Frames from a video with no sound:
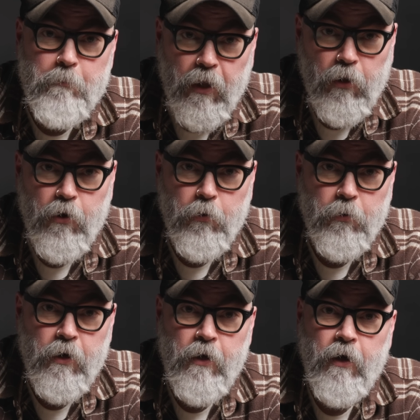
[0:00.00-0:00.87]

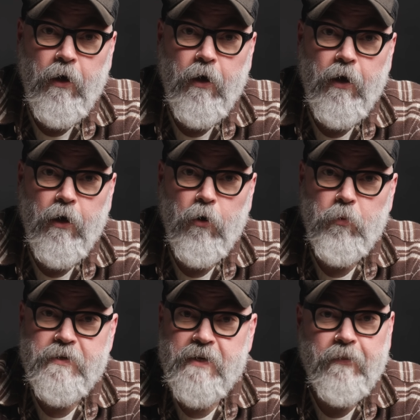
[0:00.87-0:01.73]
mellow.
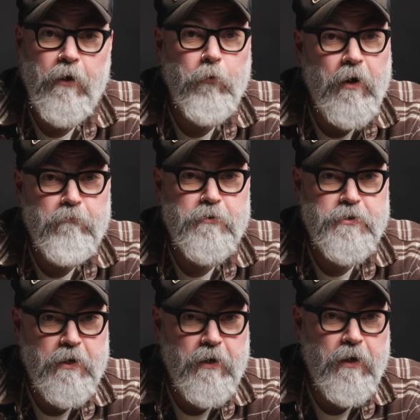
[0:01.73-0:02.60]
We take that red
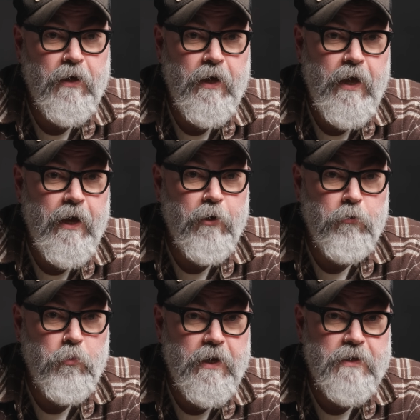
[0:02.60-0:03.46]
Virginia
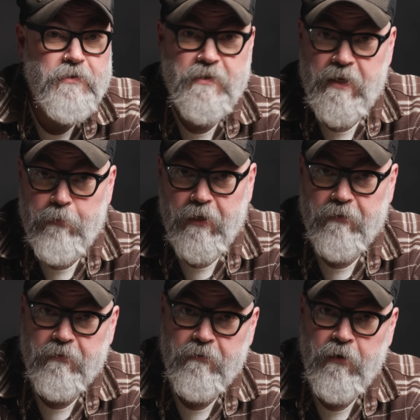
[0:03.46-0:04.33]
and we steam
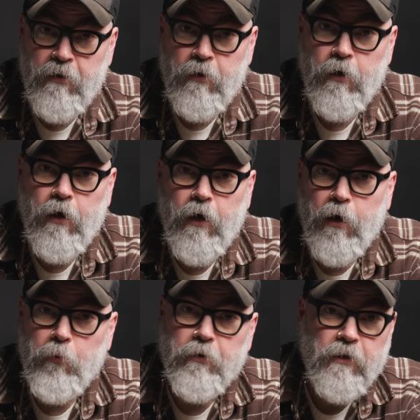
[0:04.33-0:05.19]
it
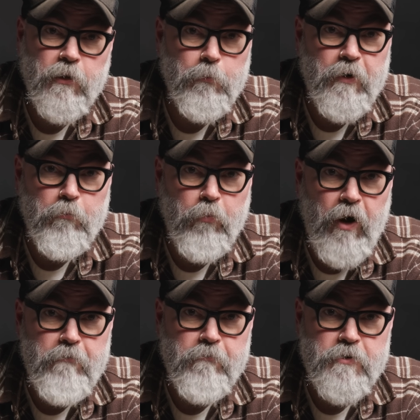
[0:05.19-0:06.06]
with a little bit of
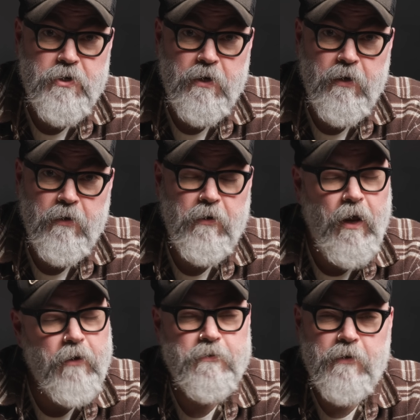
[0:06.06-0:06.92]
bright Virginia,
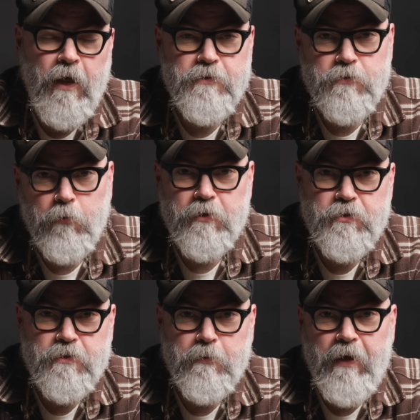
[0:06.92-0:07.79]
not so
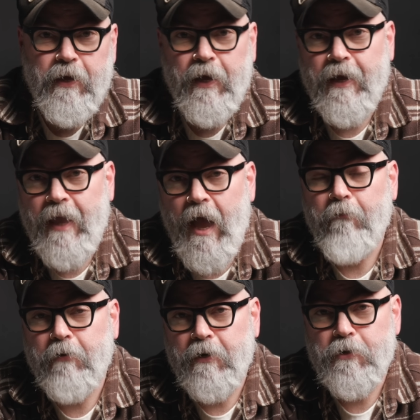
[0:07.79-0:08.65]
much to make a
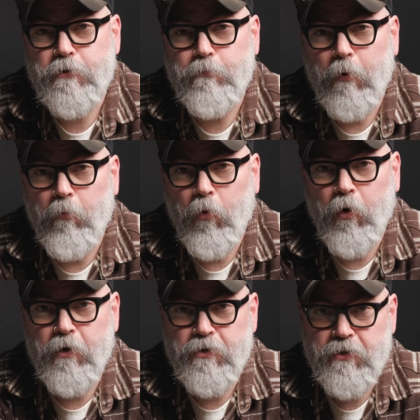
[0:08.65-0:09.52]
Cavendish, but
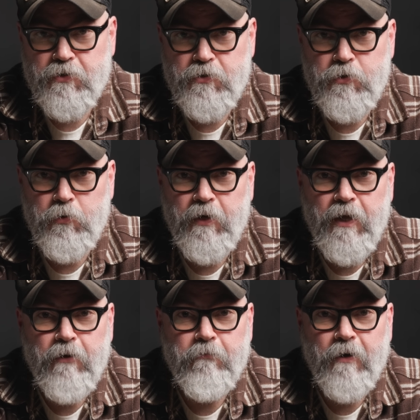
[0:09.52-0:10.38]
more just to
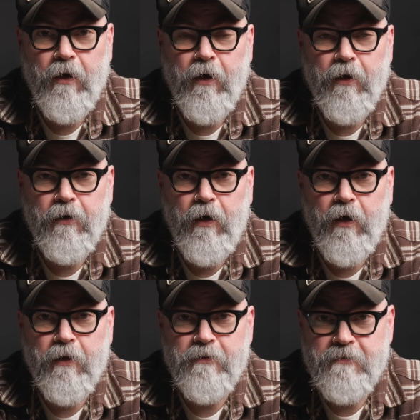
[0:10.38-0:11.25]
give
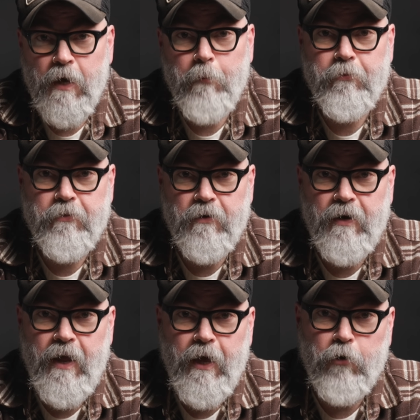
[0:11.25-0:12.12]
a depth
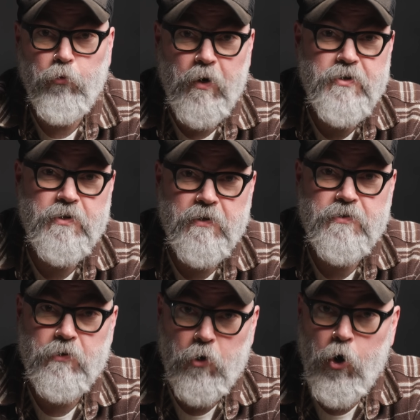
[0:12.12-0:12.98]
and
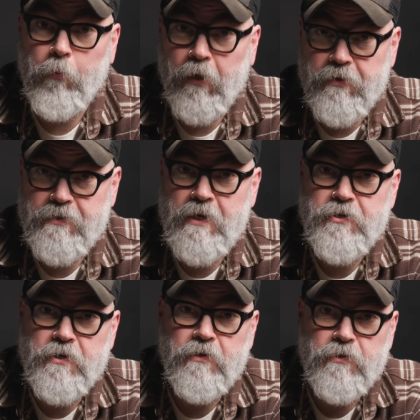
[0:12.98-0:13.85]
richness and
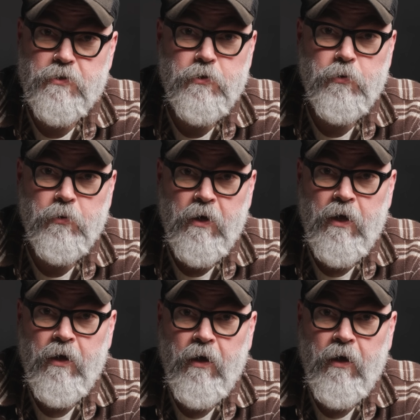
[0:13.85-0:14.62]
caramelization to